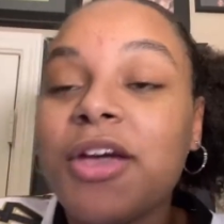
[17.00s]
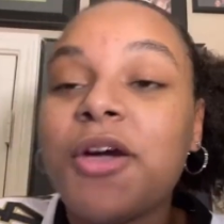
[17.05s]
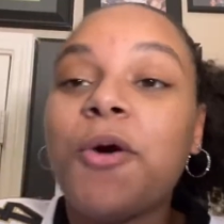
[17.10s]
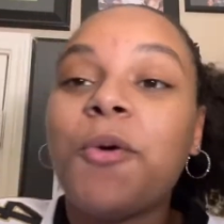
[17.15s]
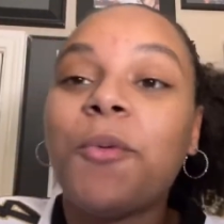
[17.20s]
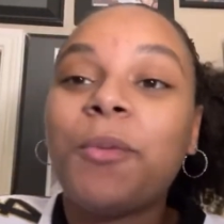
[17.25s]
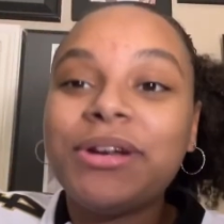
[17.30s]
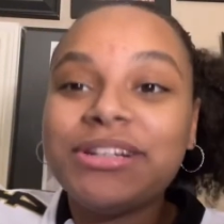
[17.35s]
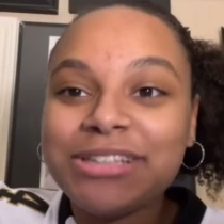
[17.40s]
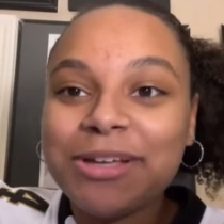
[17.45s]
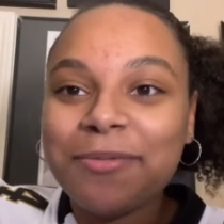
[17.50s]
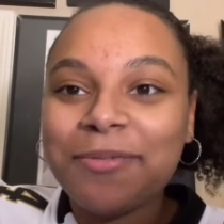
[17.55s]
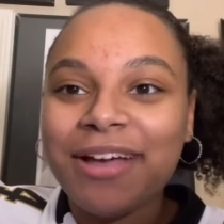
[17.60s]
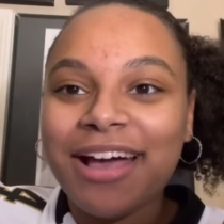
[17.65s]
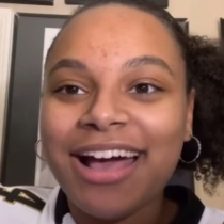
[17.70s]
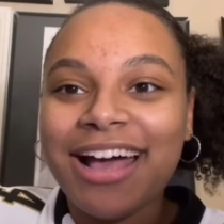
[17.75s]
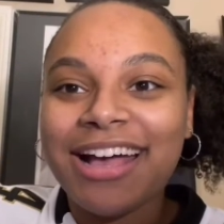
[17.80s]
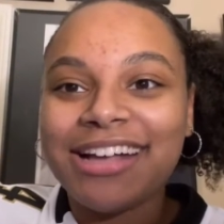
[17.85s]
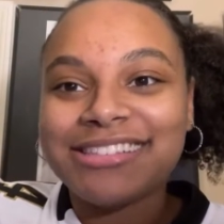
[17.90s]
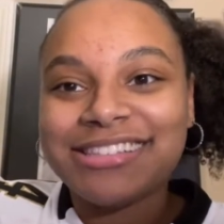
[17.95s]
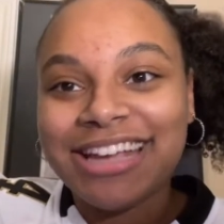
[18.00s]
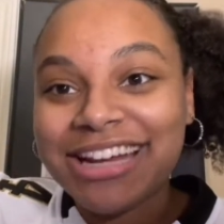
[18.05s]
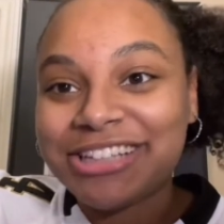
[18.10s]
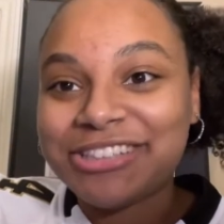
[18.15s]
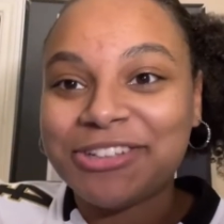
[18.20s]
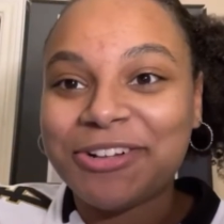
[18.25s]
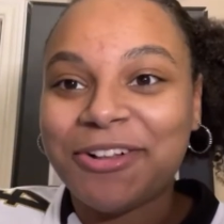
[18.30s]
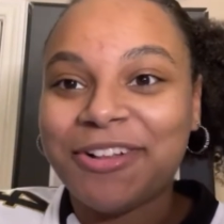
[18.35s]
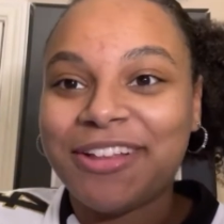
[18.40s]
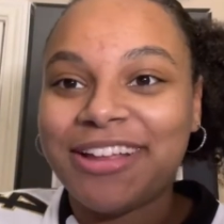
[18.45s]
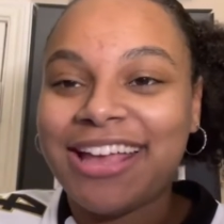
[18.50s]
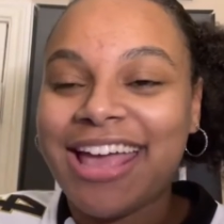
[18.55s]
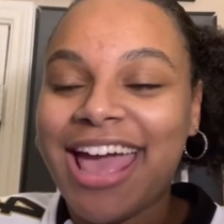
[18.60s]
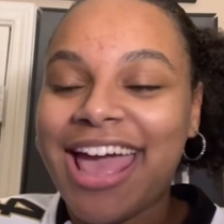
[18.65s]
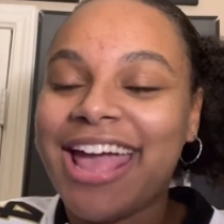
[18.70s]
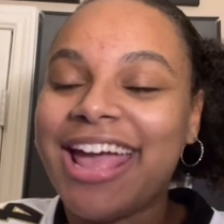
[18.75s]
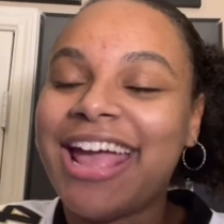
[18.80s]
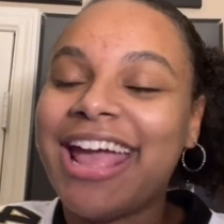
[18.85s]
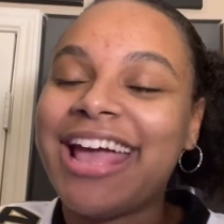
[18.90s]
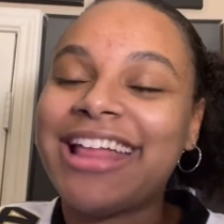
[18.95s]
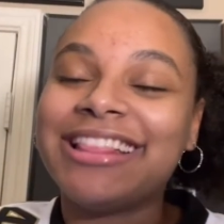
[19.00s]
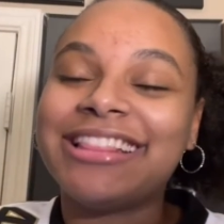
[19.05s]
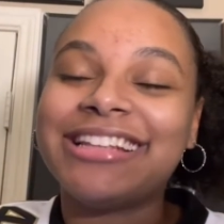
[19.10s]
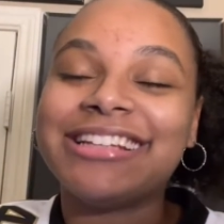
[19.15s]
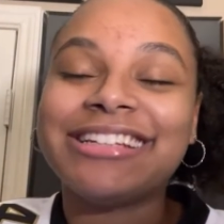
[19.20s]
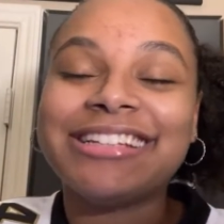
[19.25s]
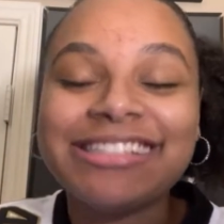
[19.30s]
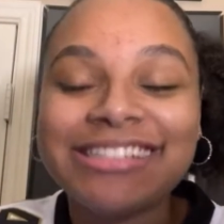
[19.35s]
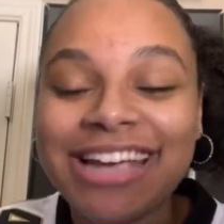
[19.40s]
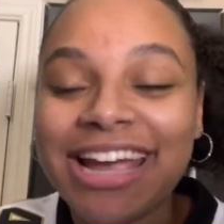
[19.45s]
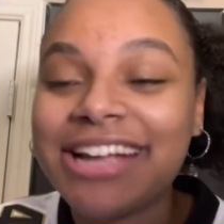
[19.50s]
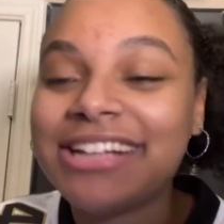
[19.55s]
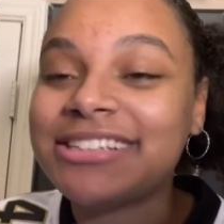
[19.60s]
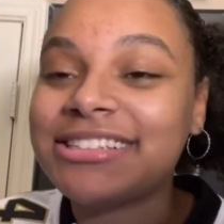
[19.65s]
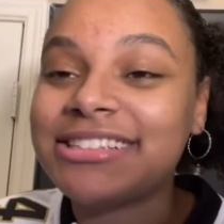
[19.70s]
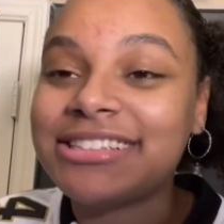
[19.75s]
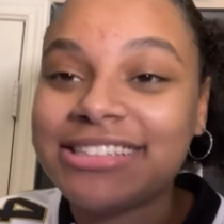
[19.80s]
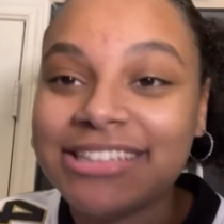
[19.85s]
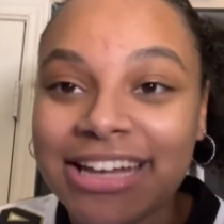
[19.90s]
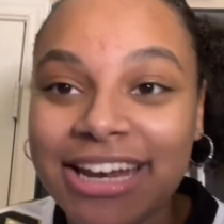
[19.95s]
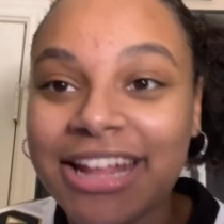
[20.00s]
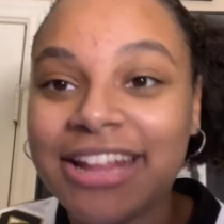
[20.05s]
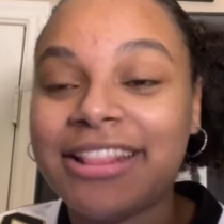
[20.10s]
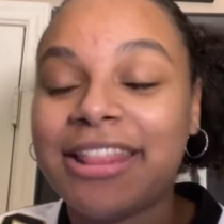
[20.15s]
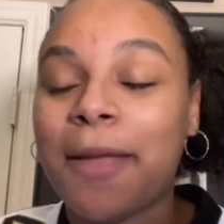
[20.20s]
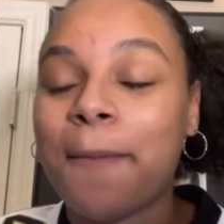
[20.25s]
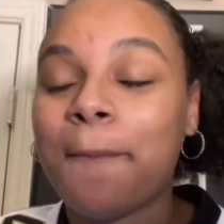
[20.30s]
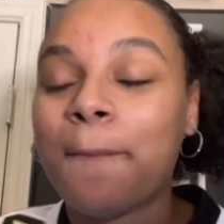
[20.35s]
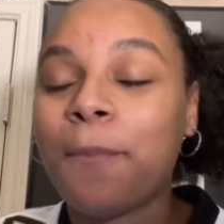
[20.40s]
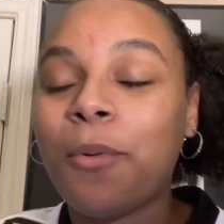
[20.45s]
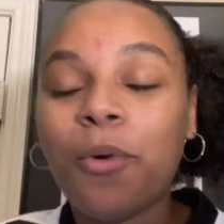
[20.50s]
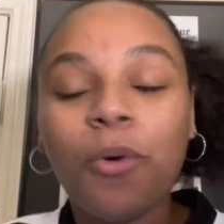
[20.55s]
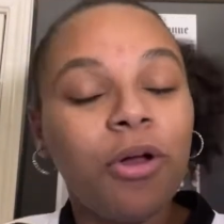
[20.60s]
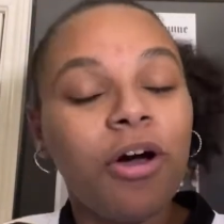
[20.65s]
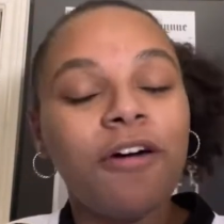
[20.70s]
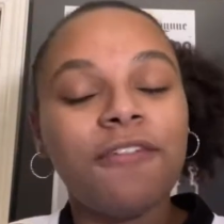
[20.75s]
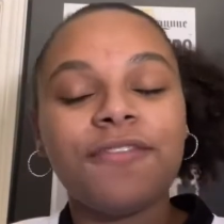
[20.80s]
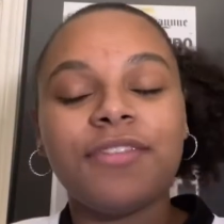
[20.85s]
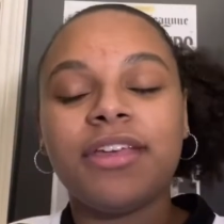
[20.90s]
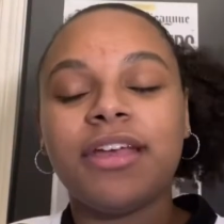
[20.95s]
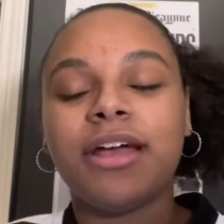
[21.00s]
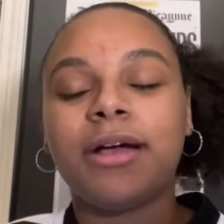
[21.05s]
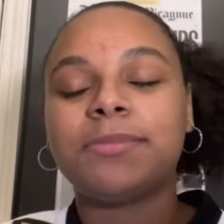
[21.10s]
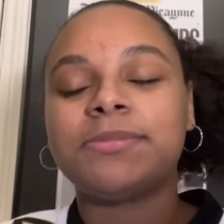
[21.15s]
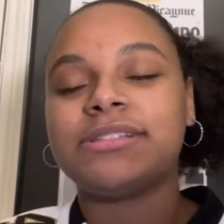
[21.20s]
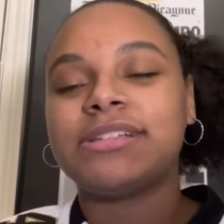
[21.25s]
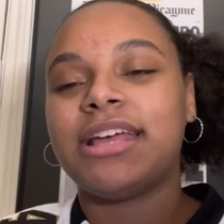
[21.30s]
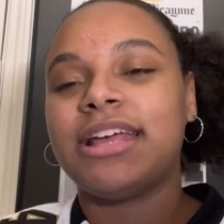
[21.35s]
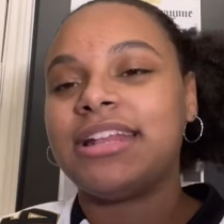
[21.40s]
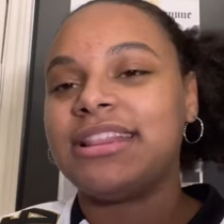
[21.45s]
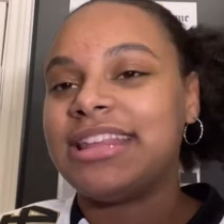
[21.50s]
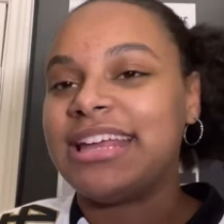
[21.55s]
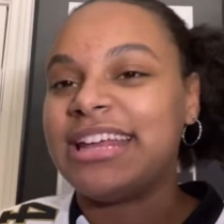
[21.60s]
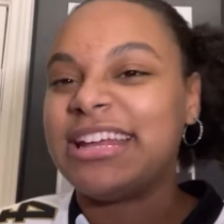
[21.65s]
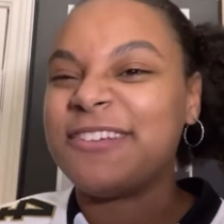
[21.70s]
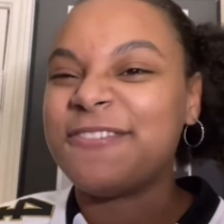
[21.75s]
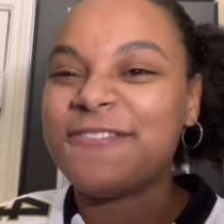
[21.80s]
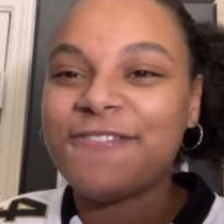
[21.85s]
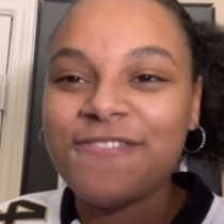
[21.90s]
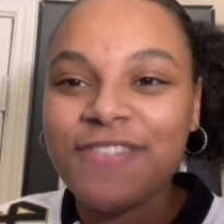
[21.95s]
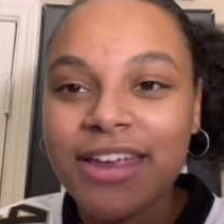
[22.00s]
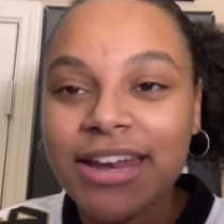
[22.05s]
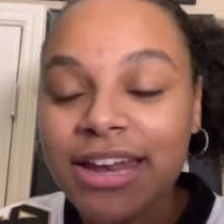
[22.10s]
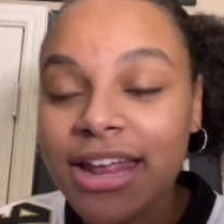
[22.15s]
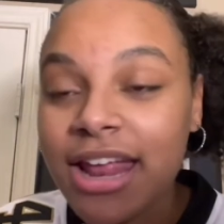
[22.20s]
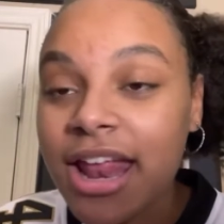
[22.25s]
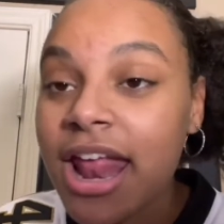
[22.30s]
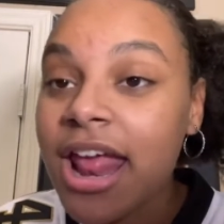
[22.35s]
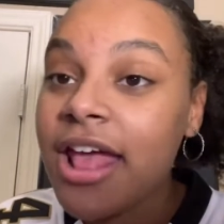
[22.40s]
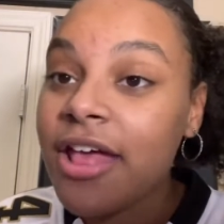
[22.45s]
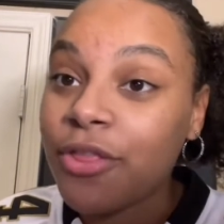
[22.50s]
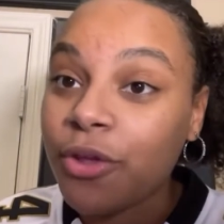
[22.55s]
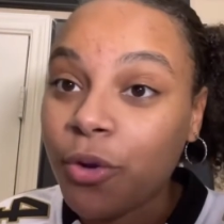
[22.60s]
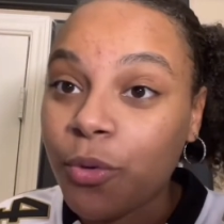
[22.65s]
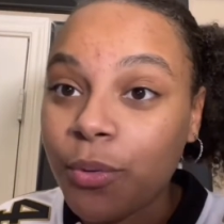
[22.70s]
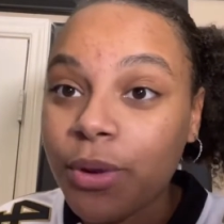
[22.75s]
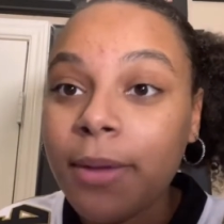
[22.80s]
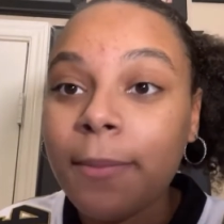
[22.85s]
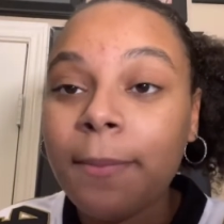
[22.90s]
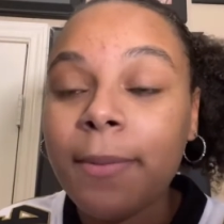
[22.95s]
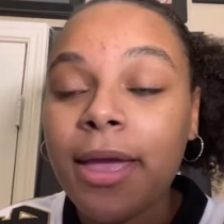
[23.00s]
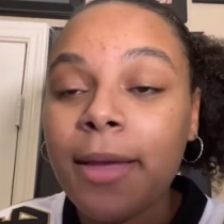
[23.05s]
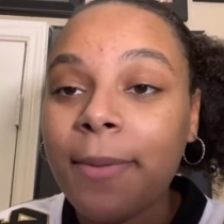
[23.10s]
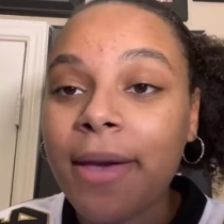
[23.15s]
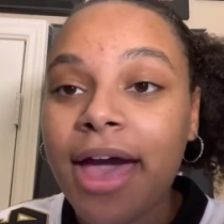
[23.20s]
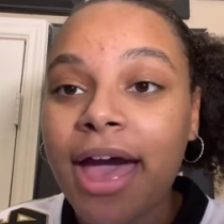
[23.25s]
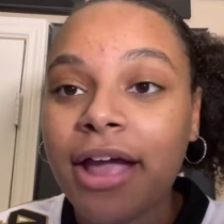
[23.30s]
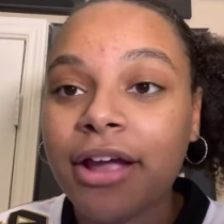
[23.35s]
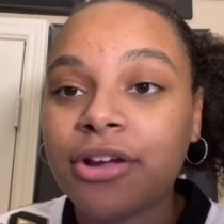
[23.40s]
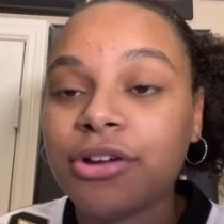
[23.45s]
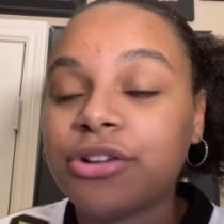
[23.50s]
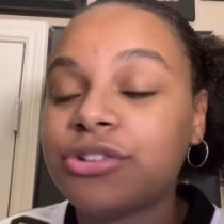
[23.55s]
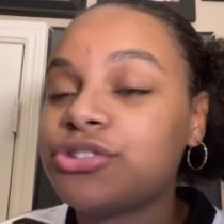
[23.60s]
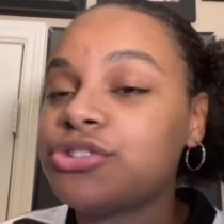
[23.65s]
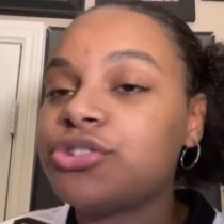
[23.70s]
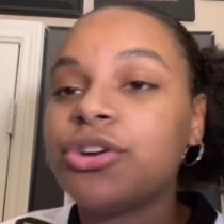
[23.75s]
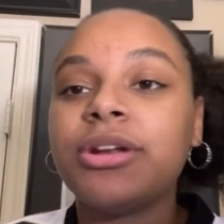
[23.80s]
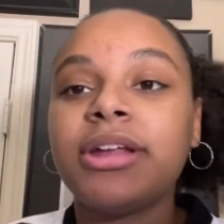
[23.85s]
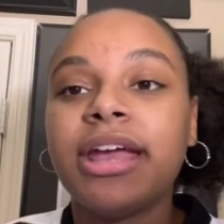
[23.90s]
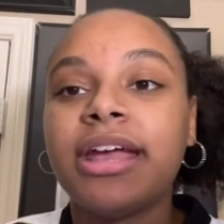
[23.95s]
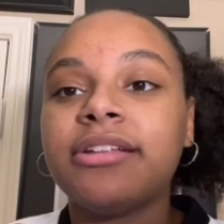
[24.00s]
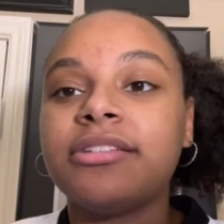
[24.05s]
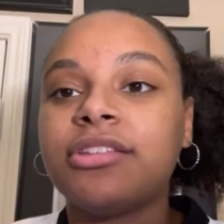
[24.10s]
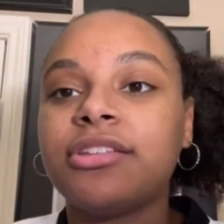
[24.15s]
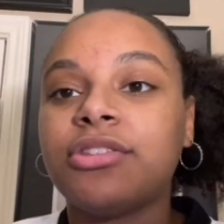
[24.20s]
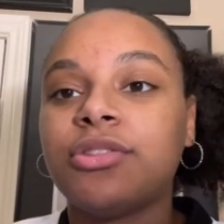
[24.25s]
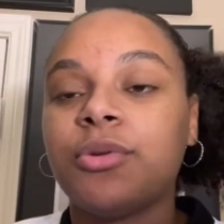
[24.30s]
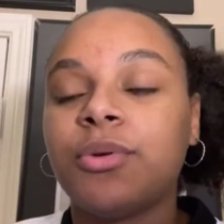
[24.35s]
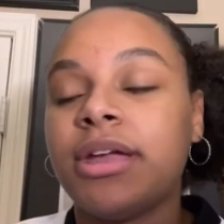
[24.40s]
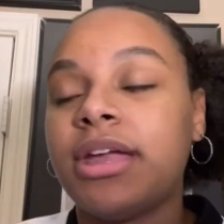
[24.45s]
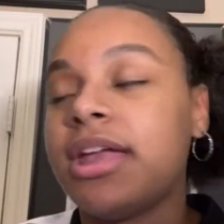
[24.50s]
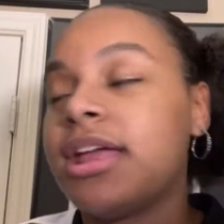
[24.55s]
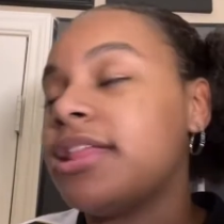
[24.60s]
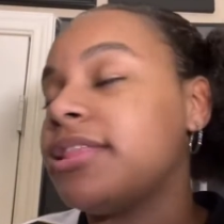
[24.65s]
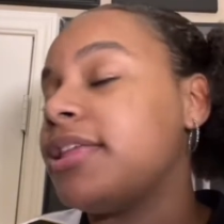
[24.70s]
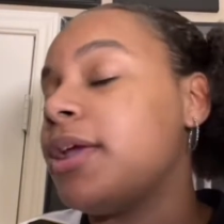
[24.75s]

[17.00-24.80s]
What is up, guys? It is Nola K, and the Saints did it. They pulled off the upset. They defeated the Green Bay Packers 38-3.